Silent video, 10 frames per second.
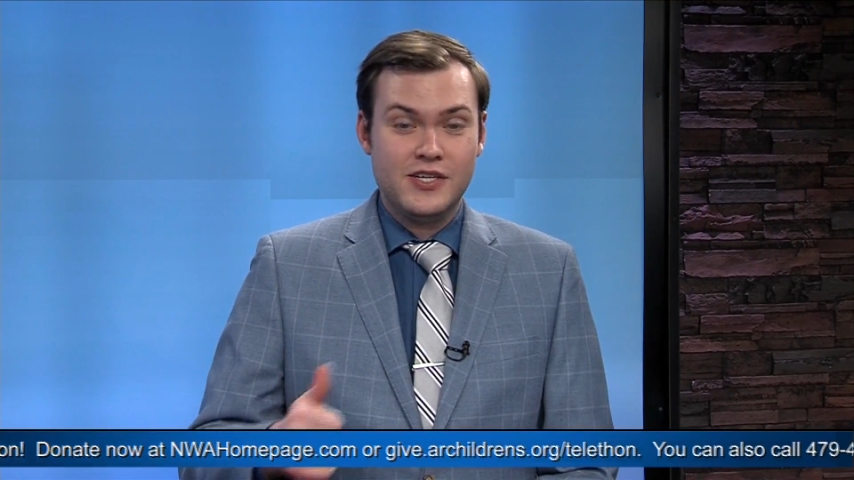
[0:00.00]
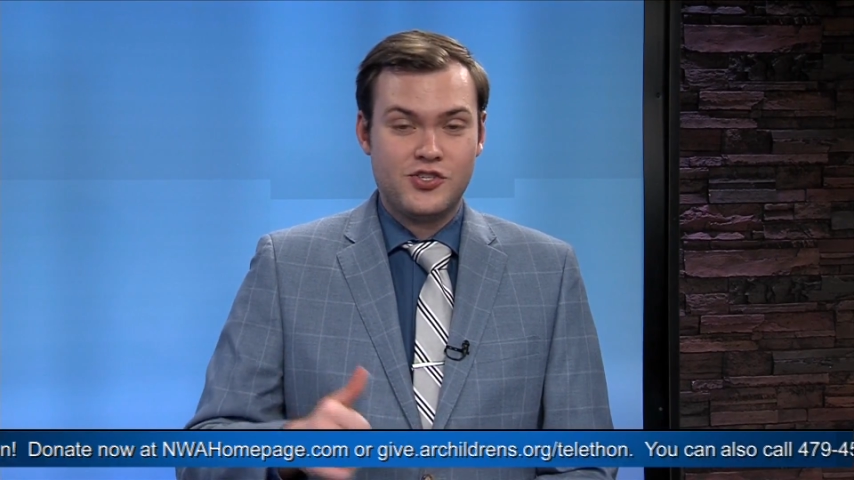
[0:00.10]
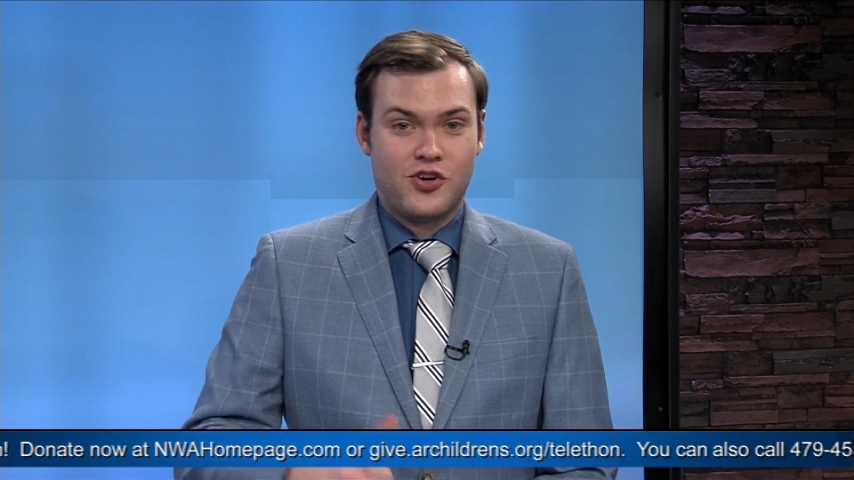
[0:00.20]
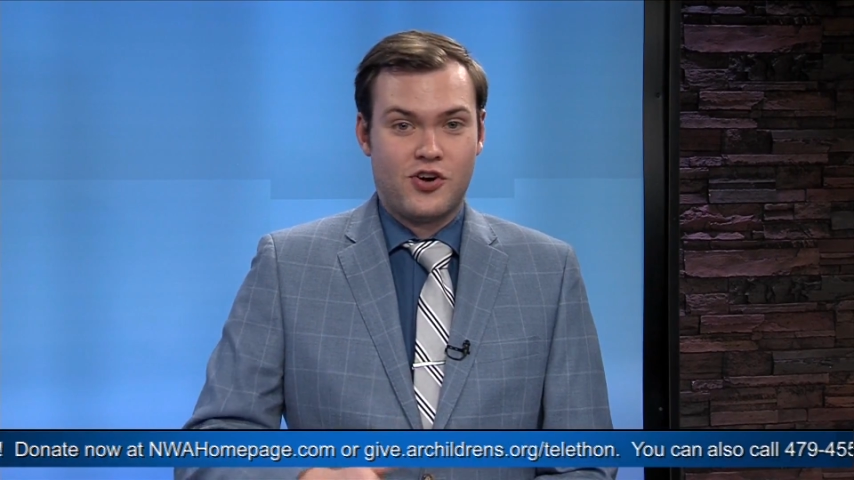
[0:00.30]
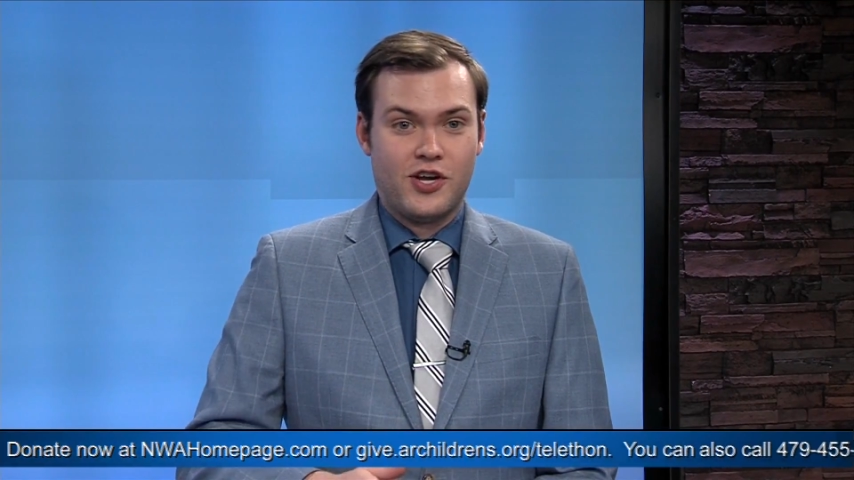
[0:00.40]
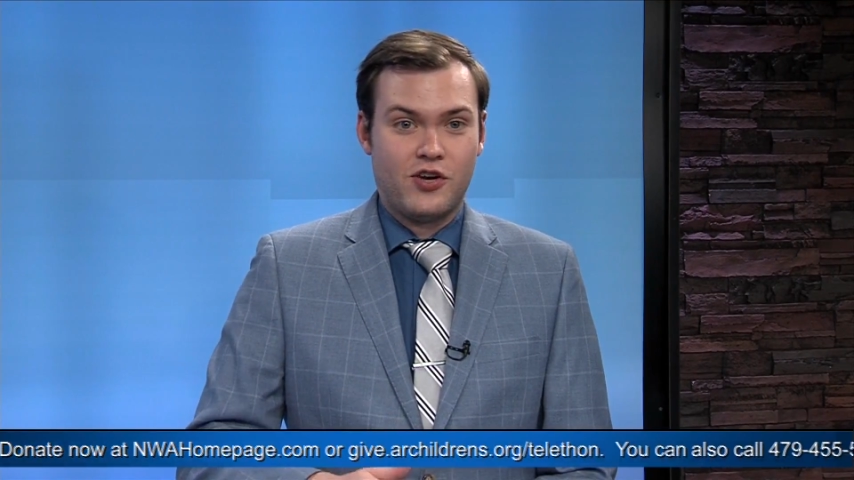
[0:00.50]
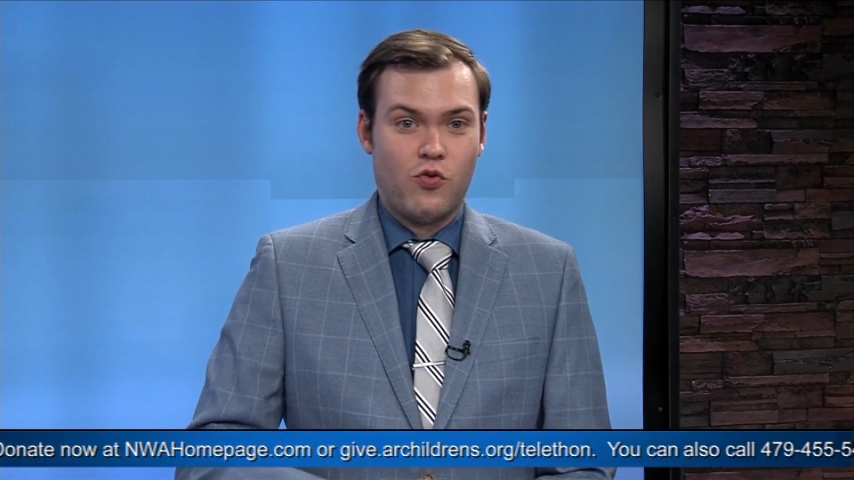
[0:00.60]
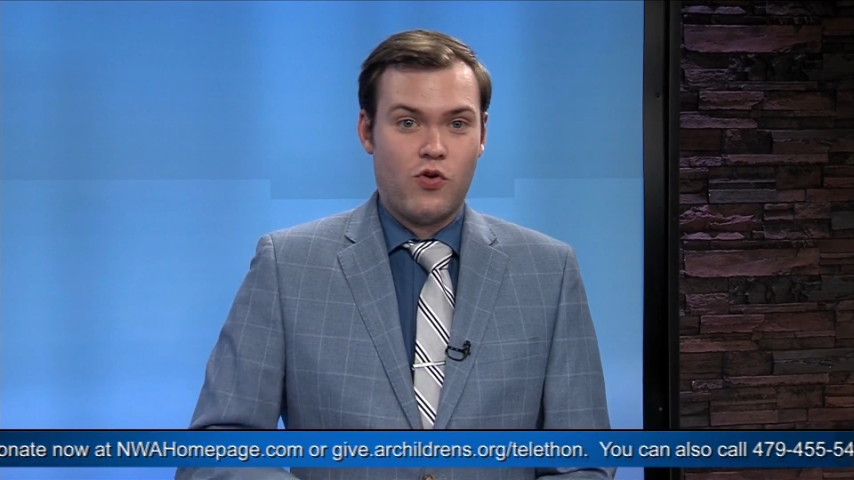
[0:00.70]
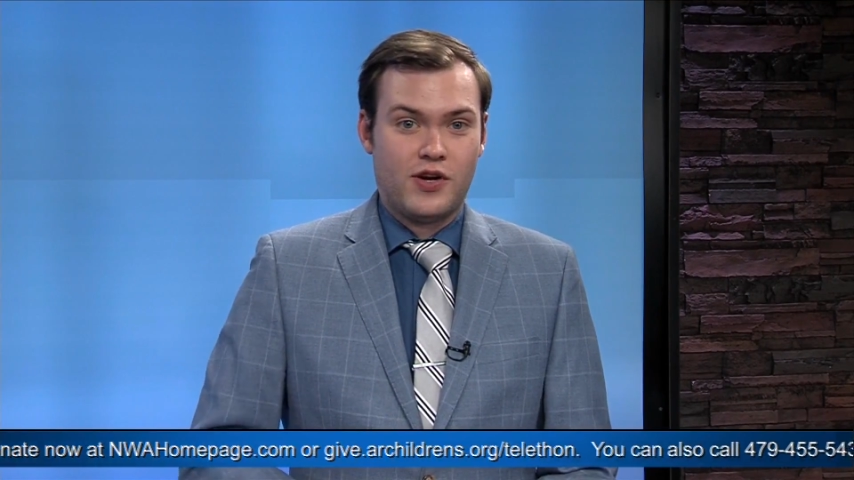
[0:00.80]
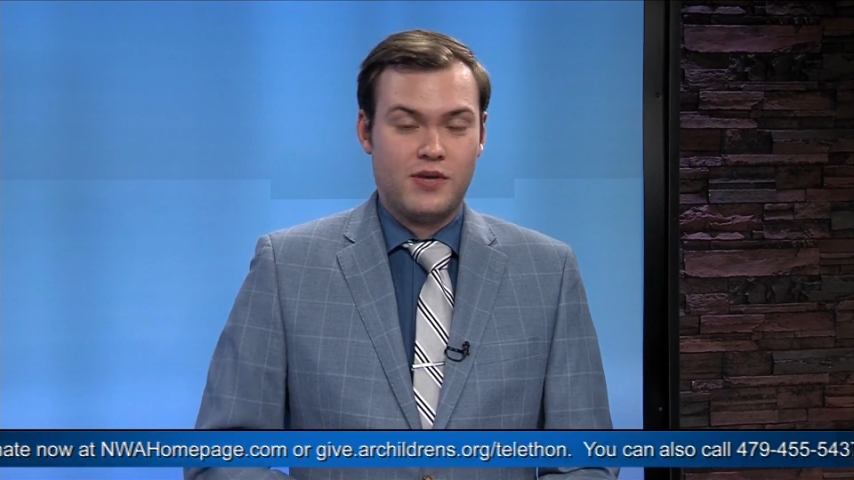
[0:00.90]
Circuit
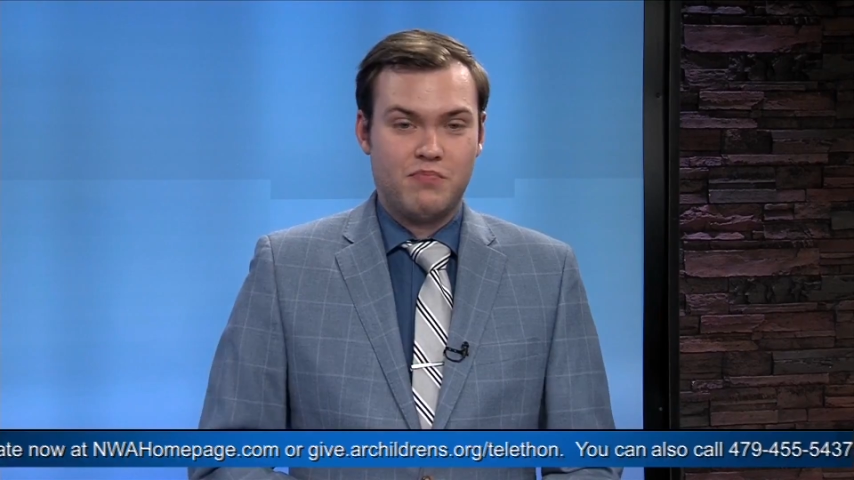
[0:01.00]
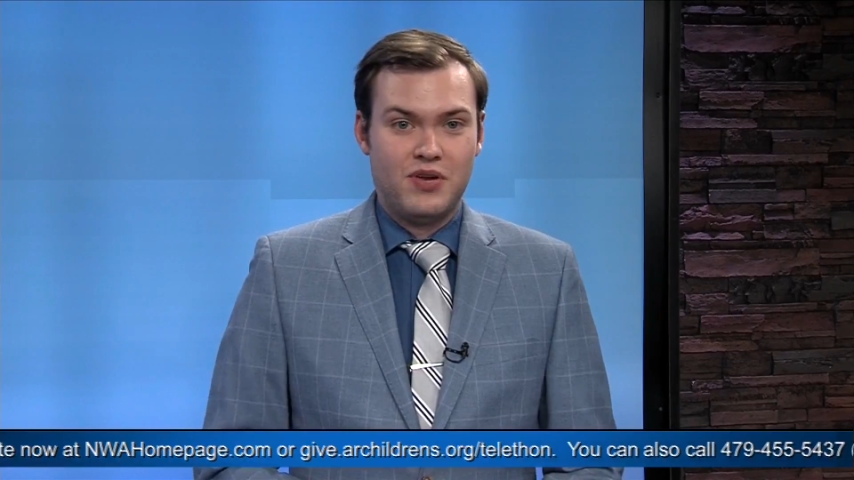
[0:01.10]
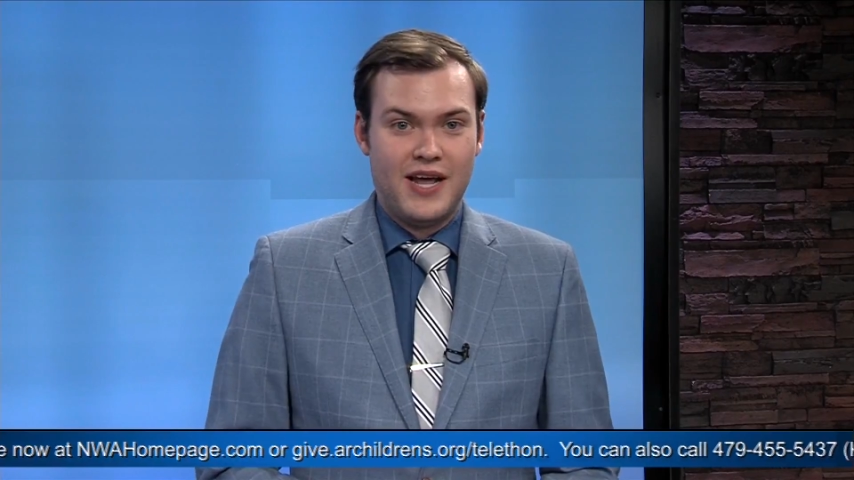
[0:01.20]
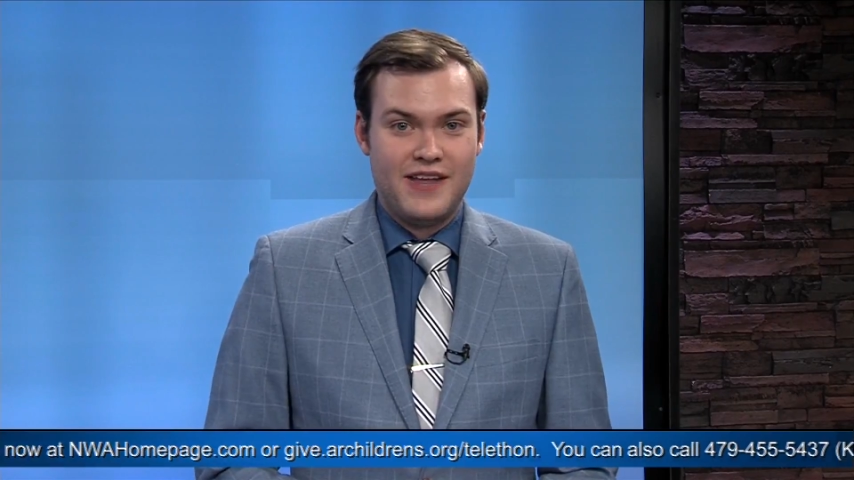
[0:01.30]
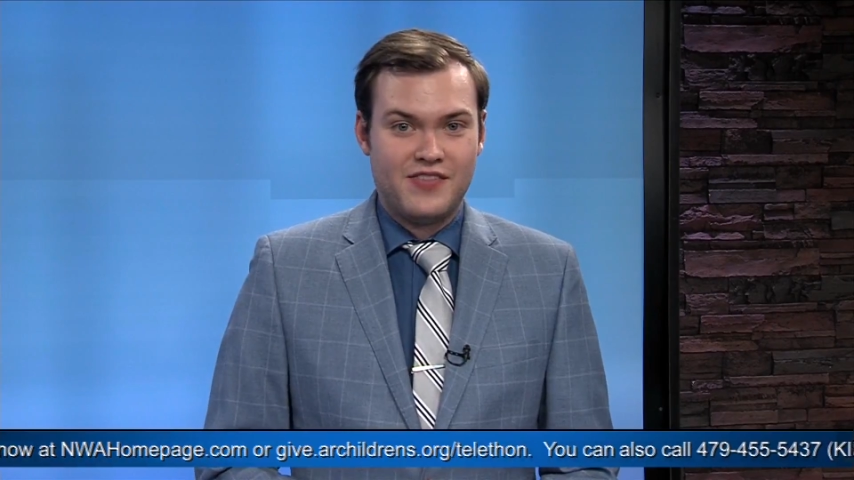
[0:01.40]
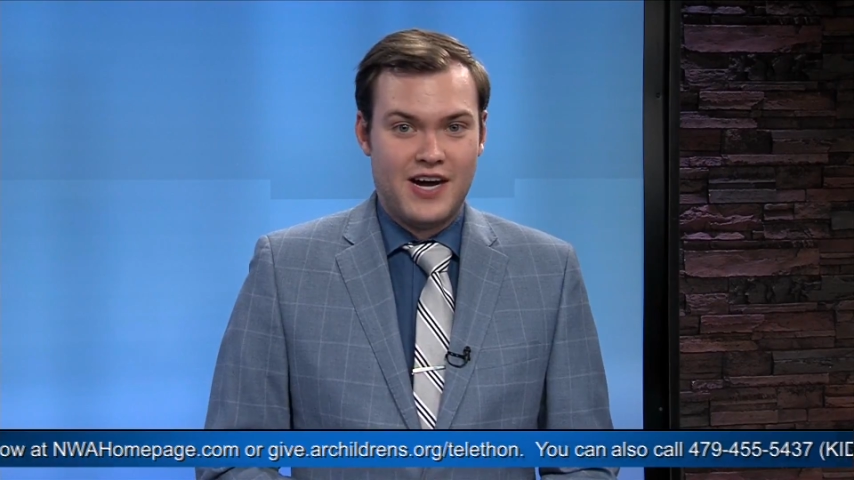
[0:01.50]
Court complaint,